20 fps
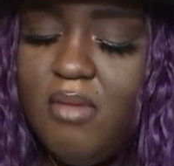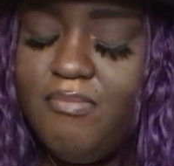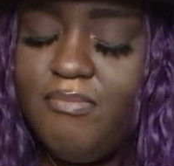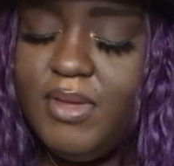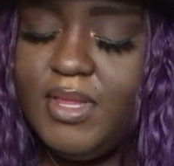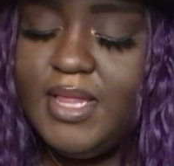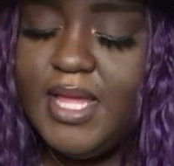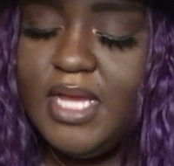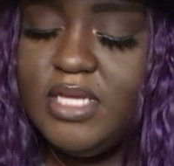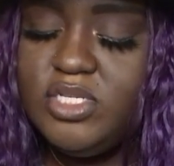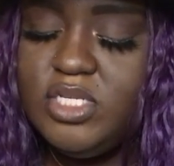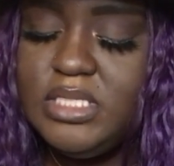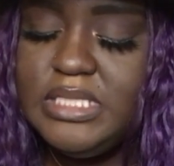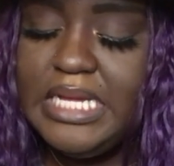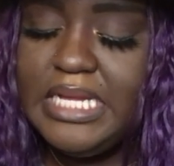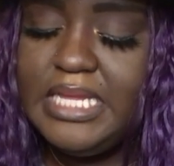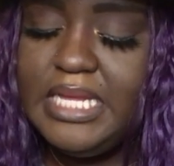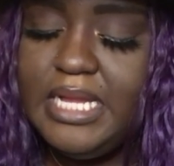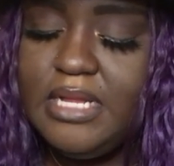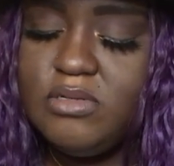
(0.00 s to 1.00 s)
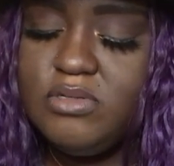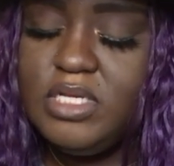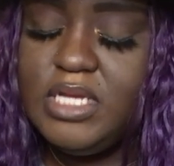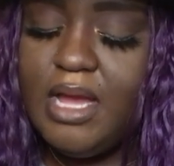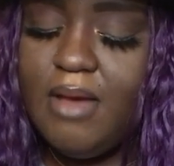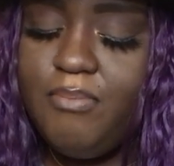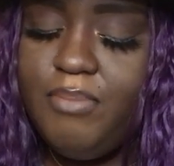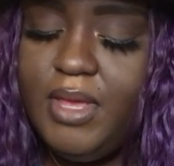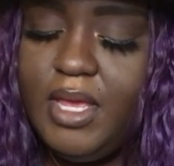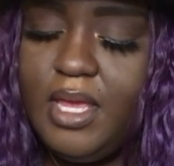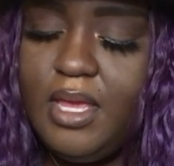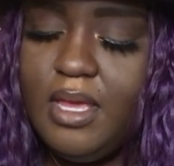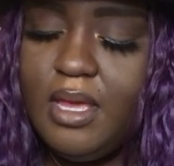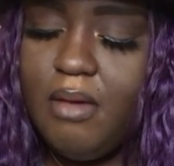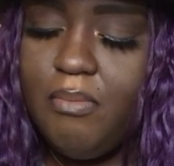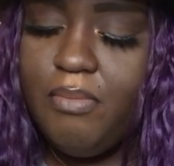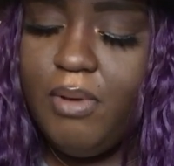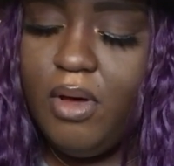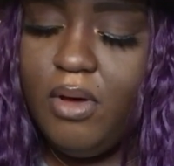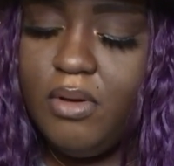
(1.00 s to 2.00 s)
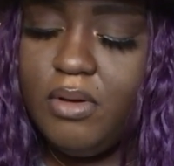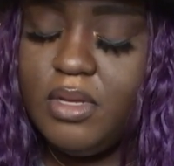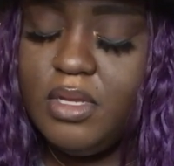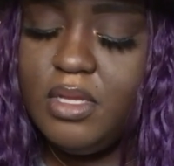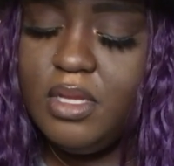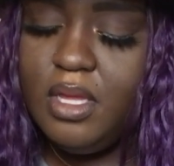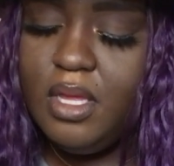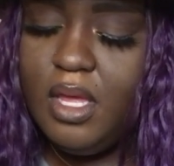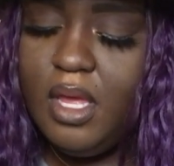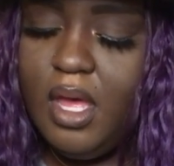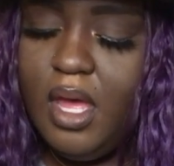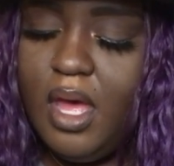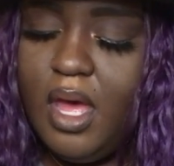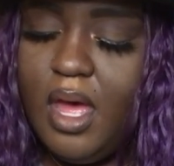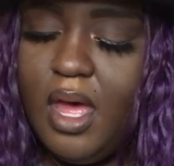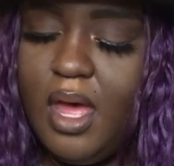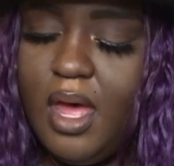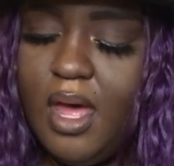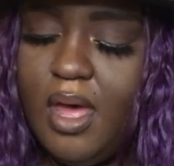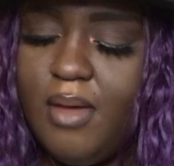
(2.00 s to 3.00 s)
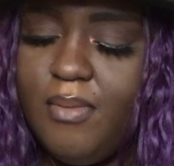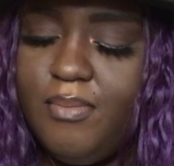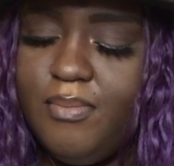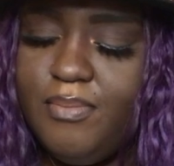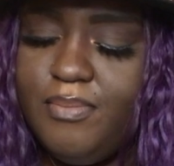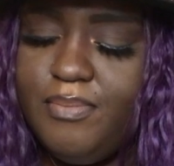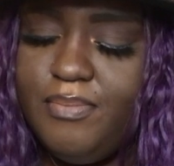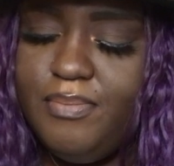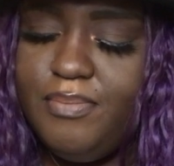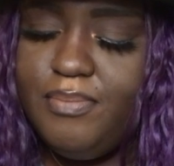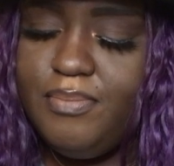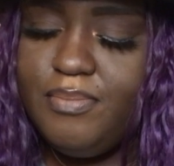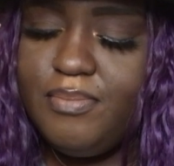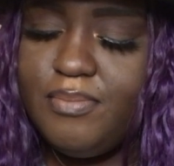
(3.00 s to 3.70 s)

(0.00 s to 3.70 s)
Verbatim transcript: But that's just not the energy I'm picking up on. Um,